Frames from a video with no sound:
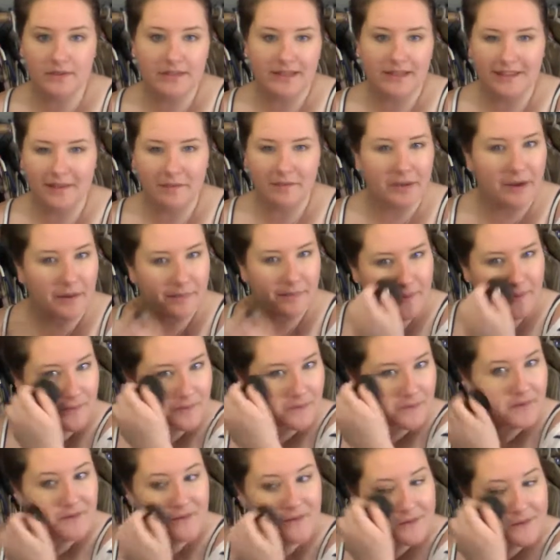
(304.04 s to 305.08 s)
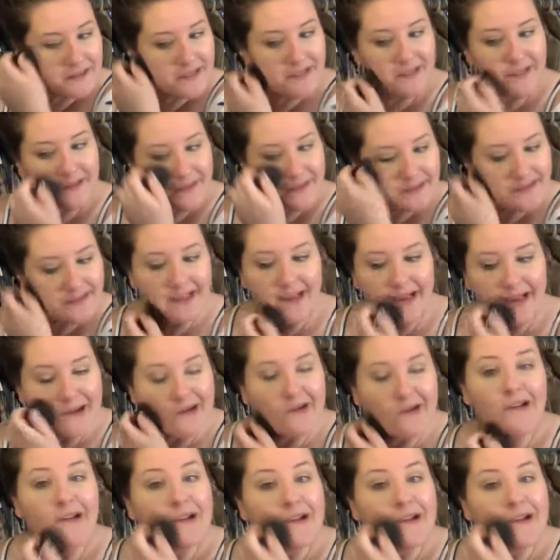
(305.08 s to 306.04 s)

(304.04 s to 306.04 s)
like the Bare Minerals or anything like that.